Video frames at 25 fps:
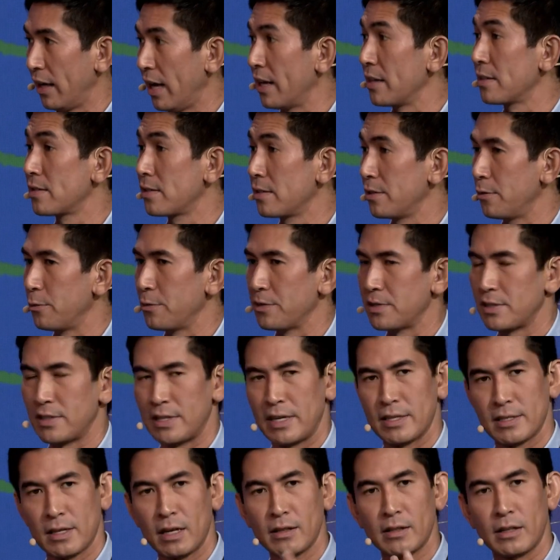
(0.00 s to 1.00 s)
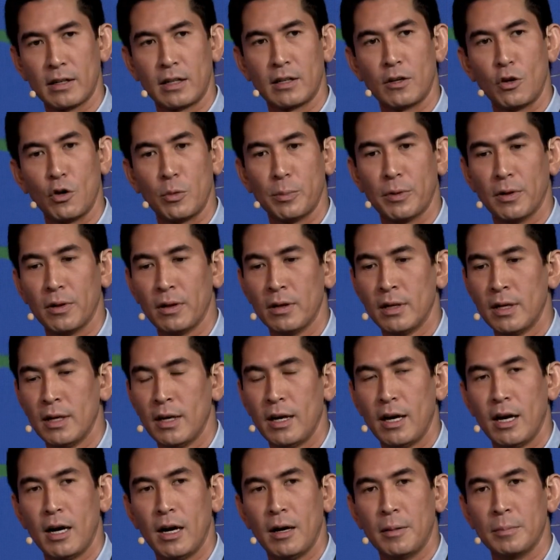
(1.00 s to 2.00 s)
as seriously as other global
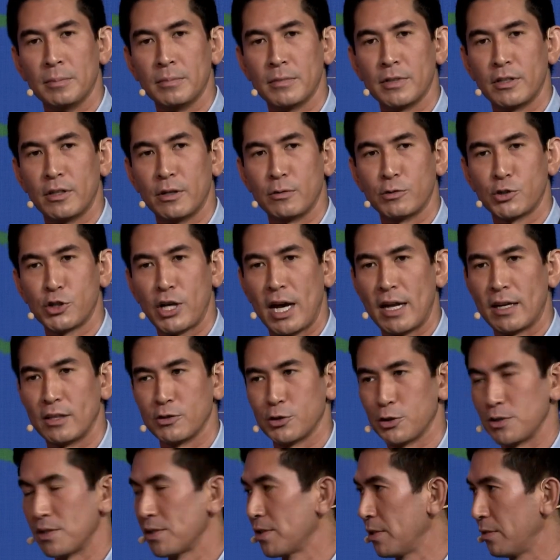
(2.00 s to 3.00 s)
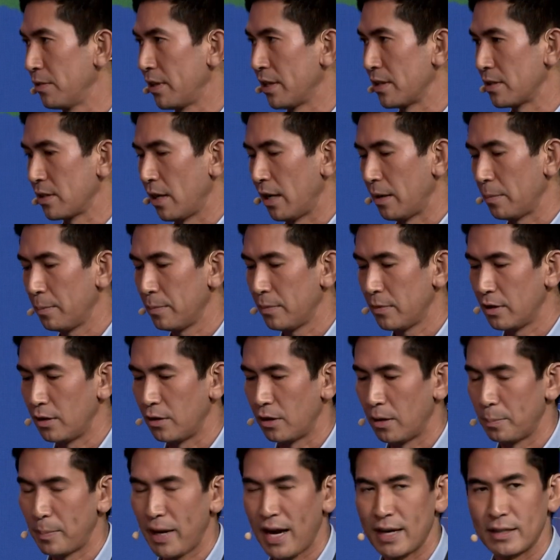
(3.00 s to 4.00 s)
you know, challenges. So things like you know,
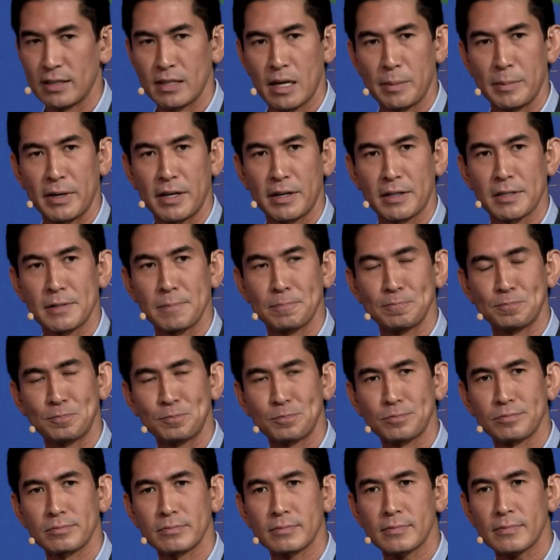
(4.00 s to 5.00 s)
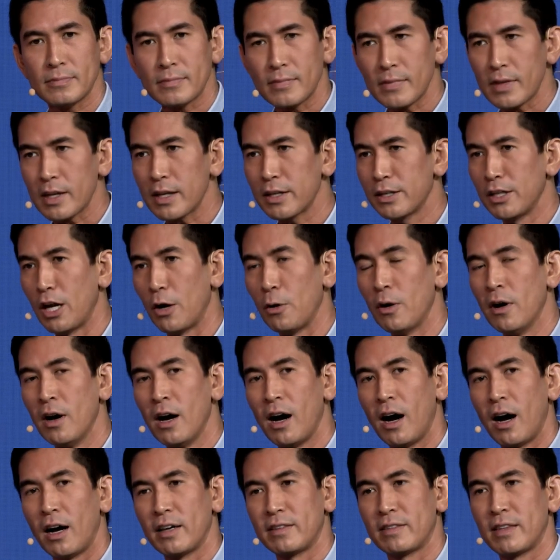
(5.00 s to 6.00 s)
pandemics. You know,
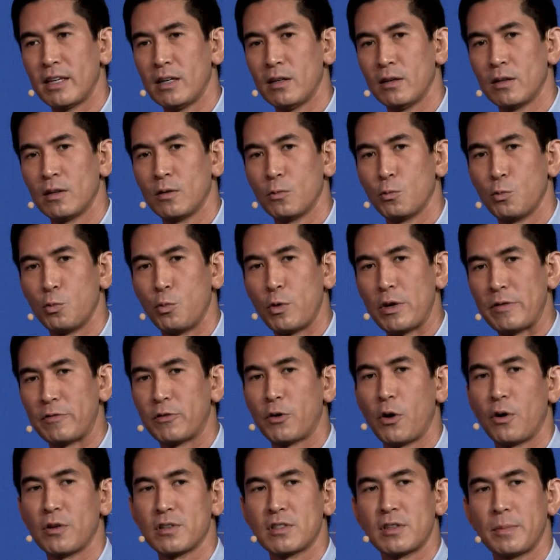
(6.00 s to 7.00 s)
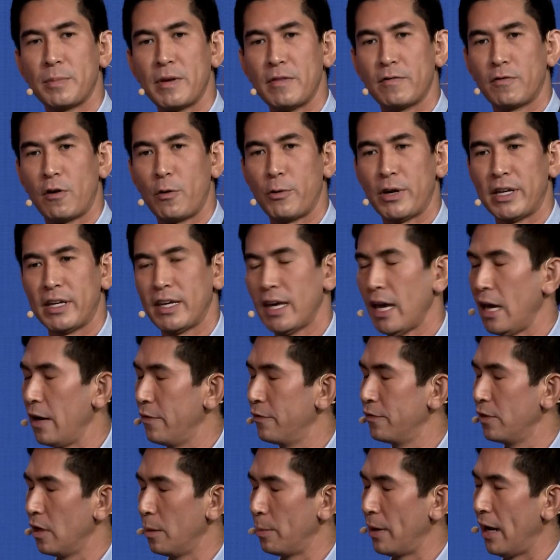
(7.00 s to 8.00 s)
I think we've got to be very
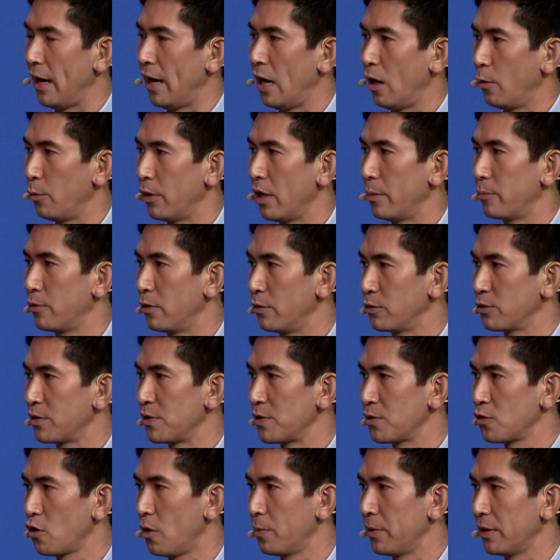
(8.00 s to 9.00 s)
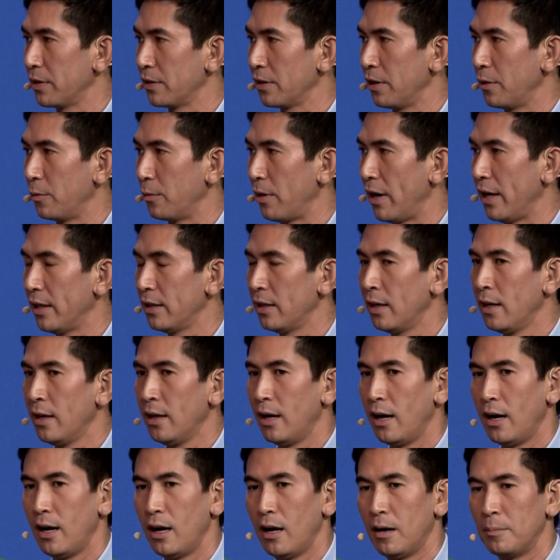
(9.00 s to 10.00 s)
careful about how we approach this topic, though, right?
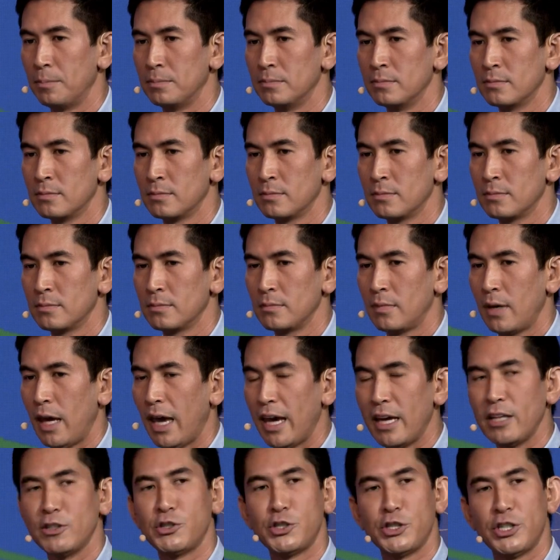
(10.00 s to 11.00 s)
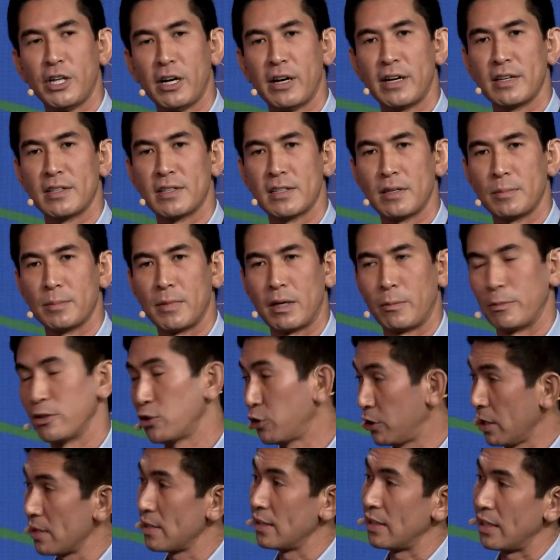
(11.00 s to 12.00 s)
AGI is something
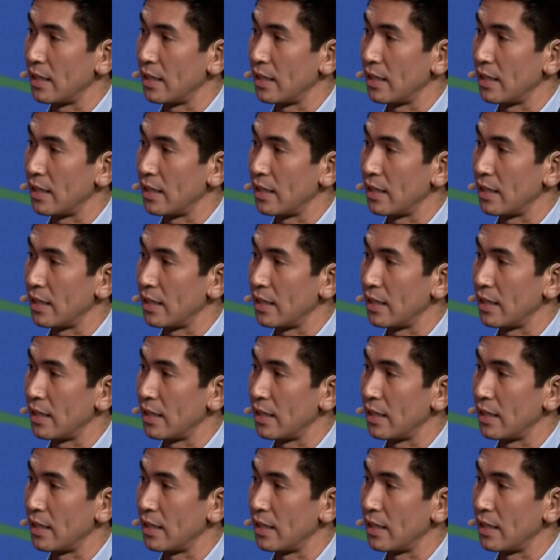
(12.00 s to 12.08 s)
which doesn't